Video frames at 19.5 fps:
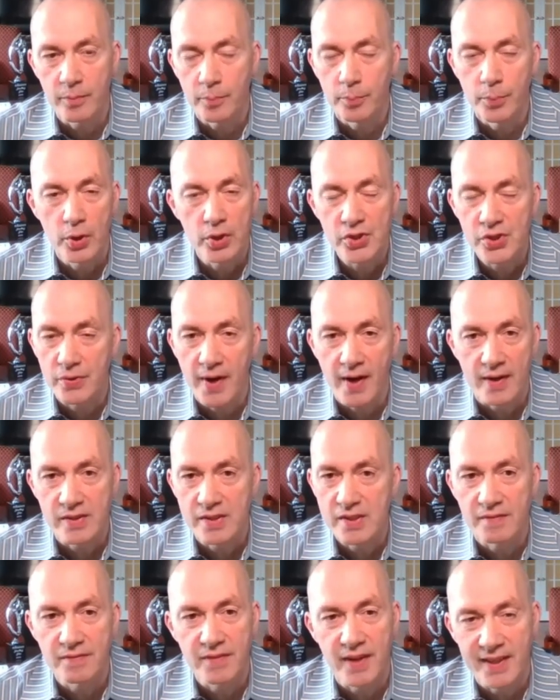And books around
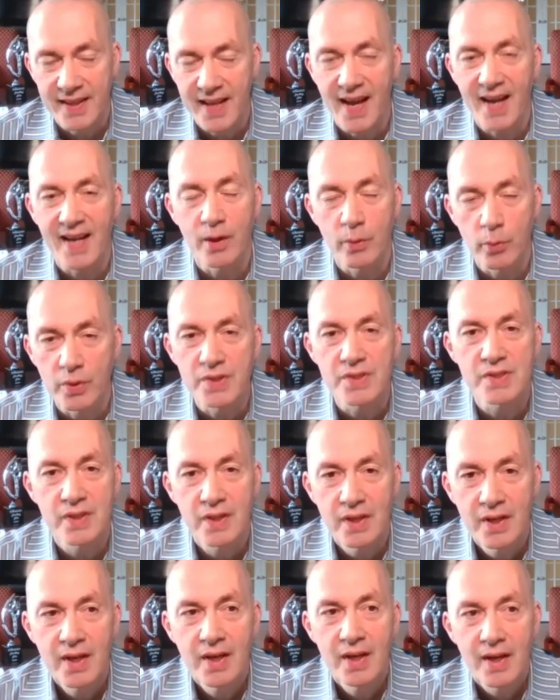and stuff like that. It was